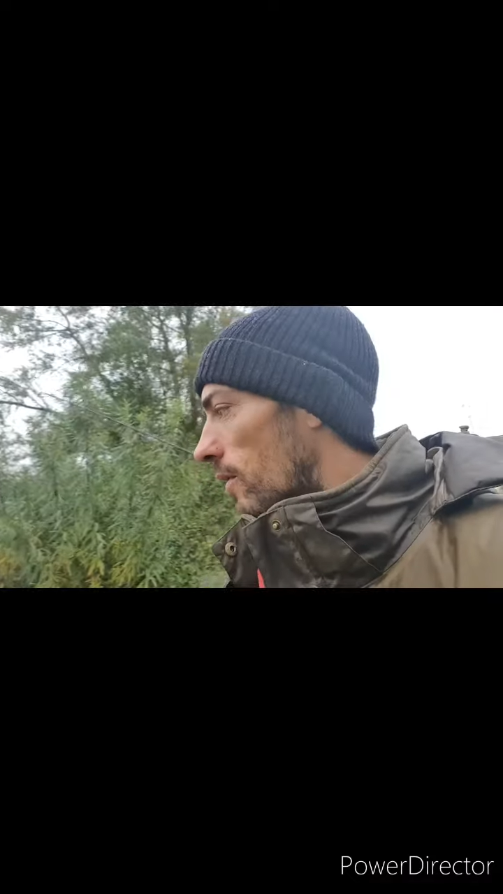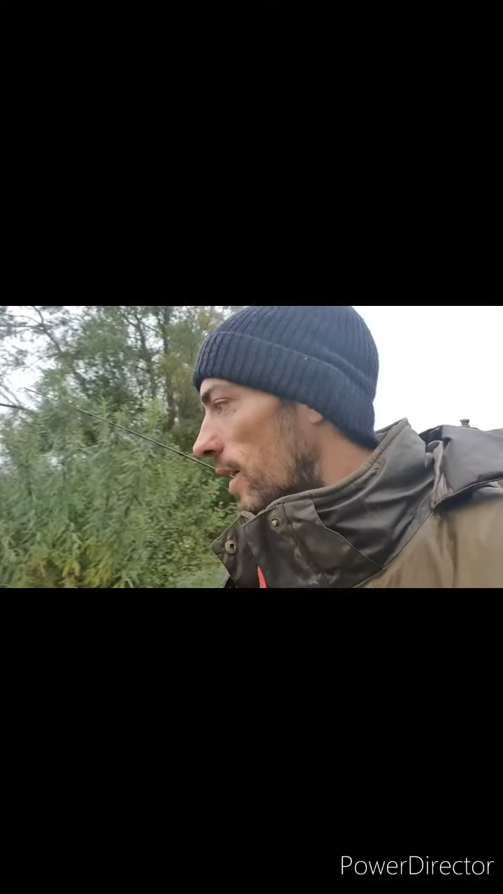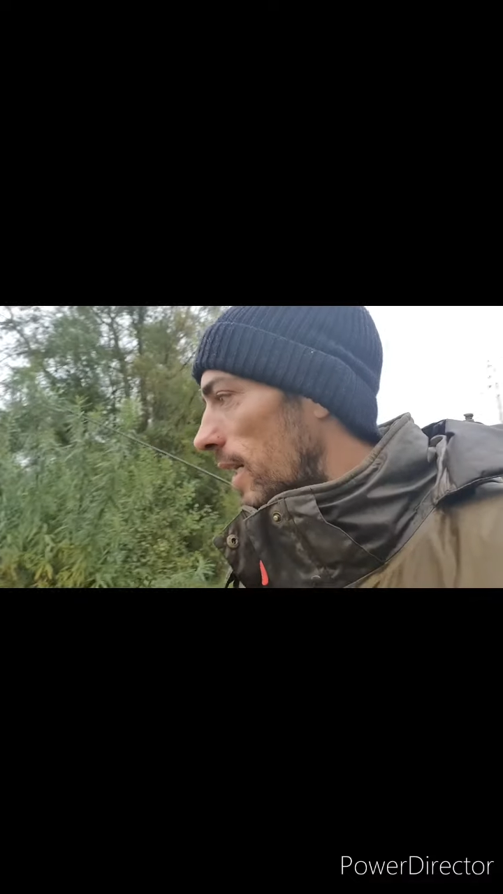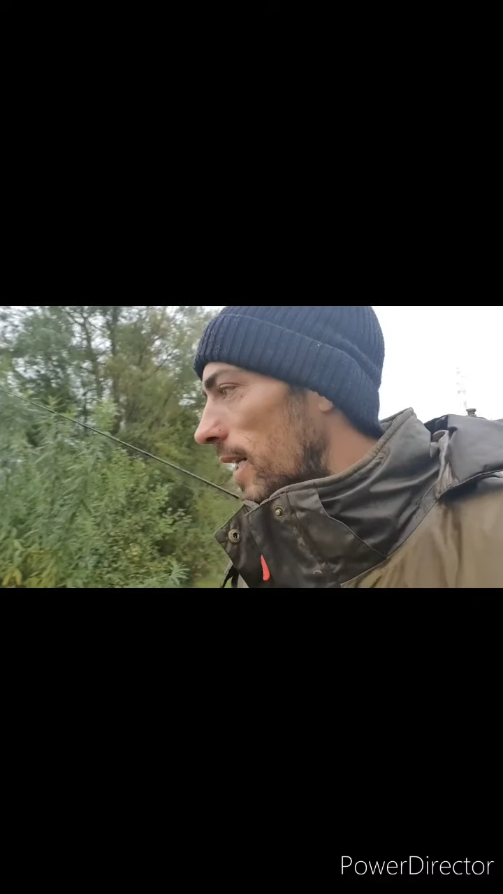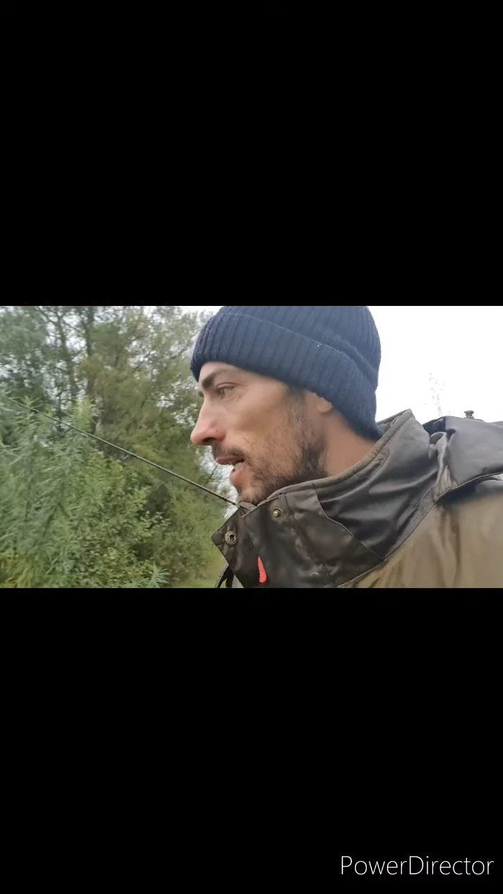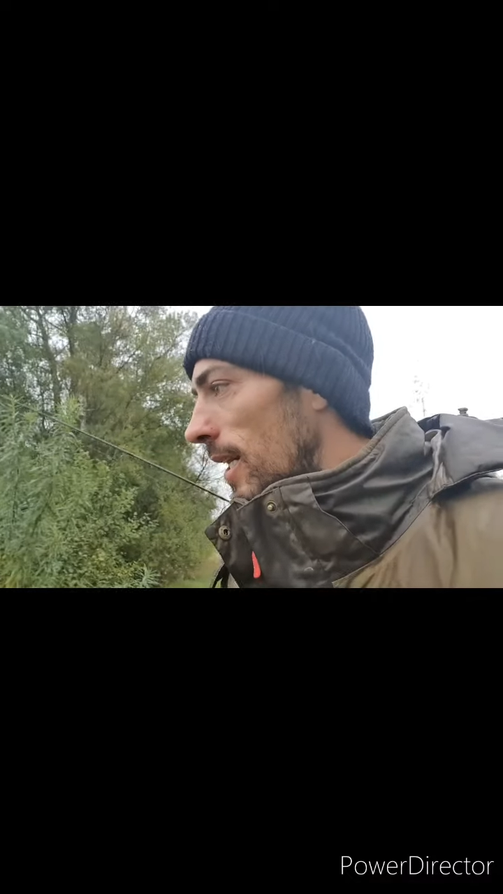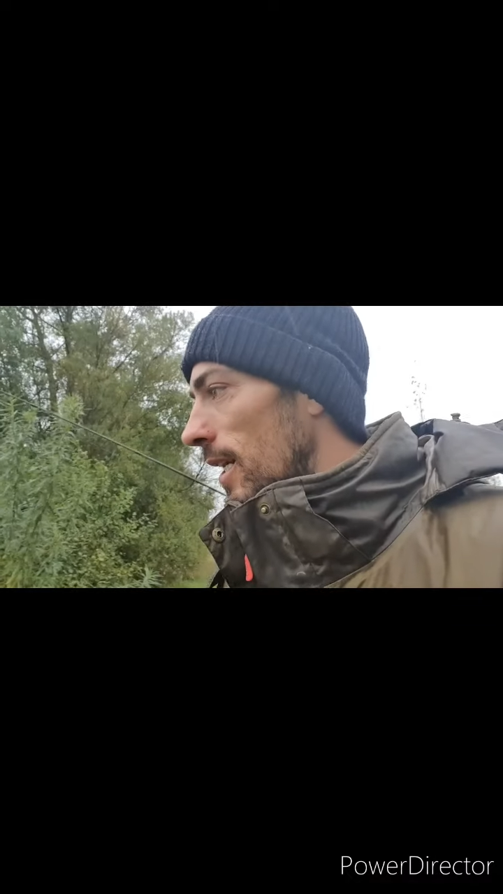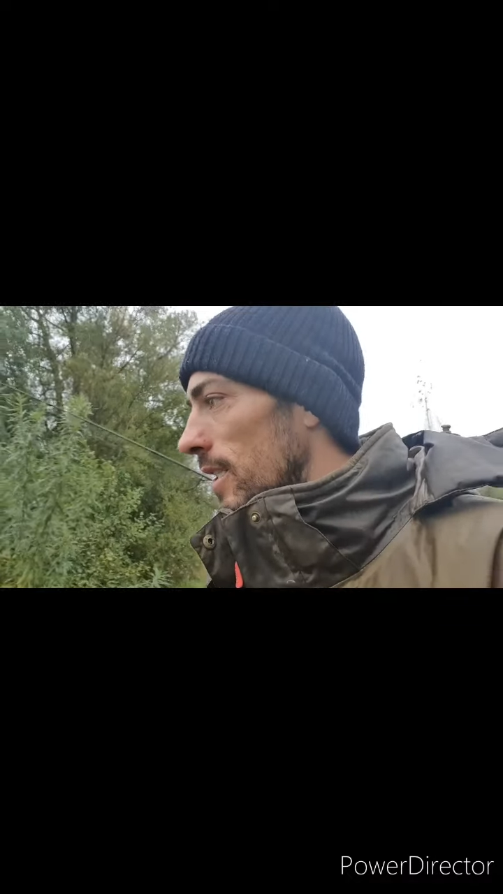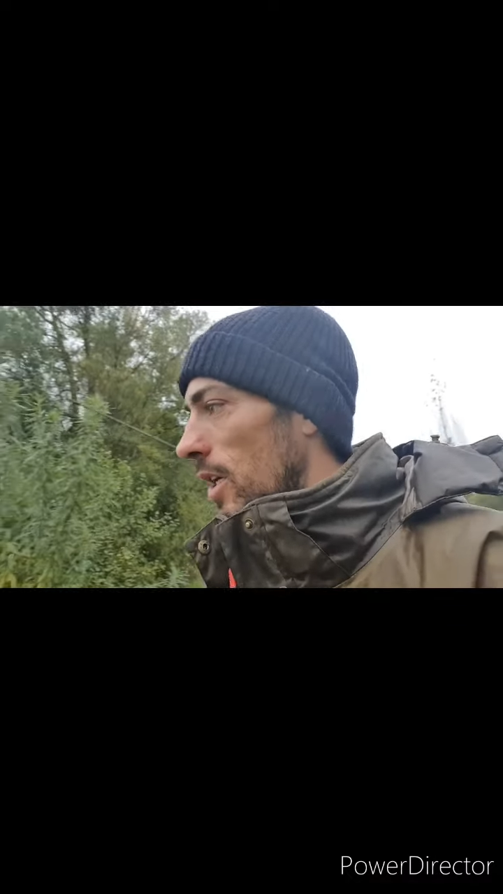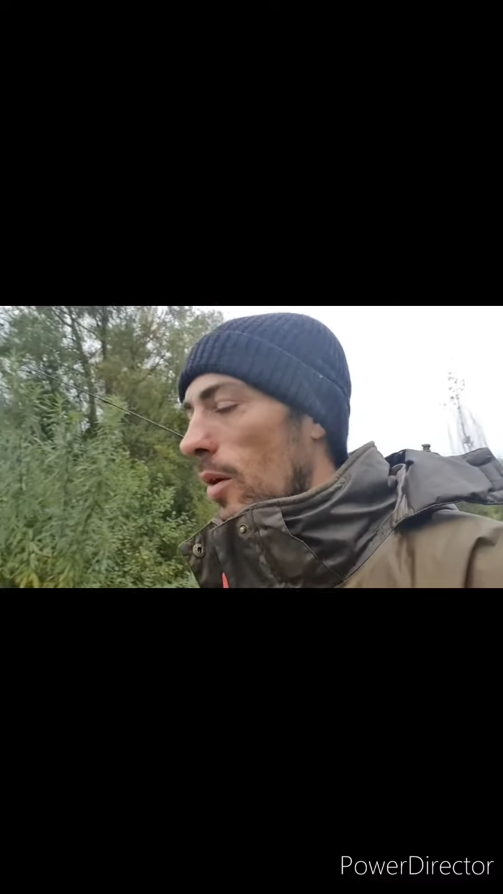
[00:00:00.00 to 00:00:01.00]
really.
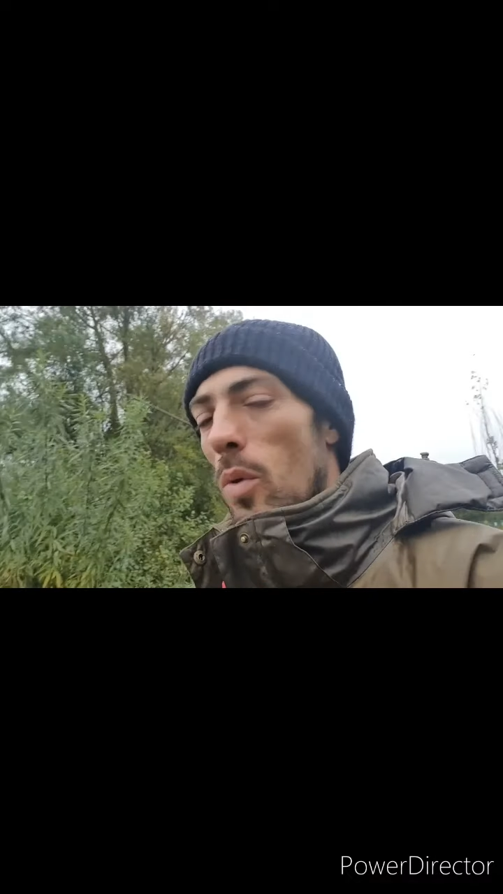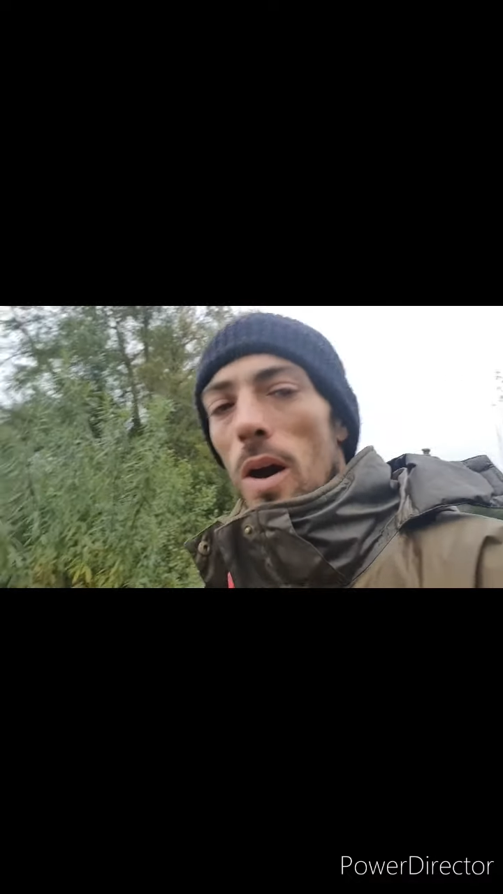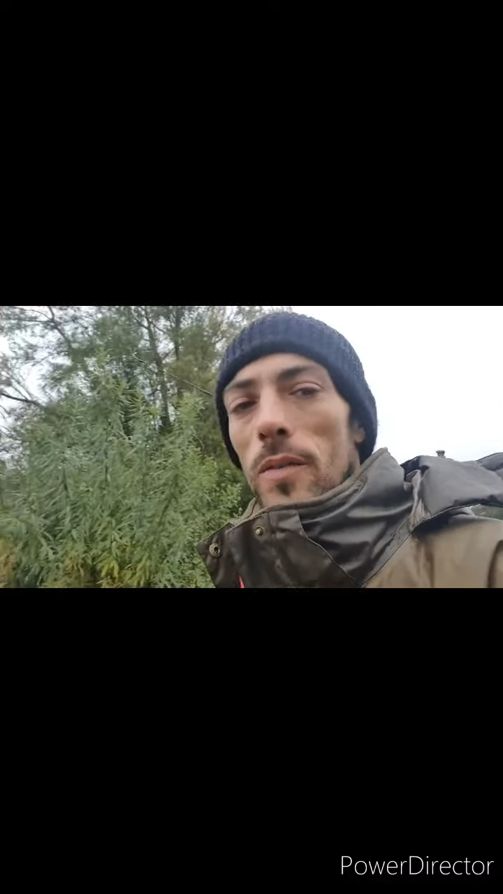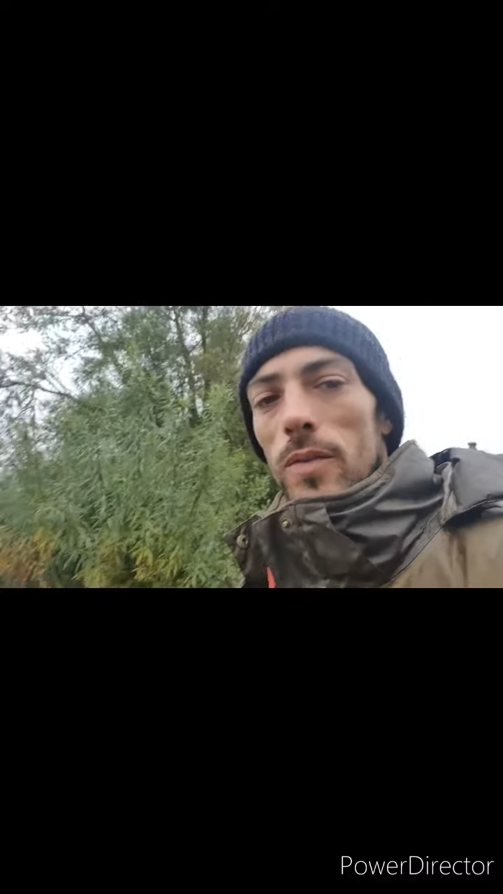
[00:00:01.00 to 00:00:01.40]
So what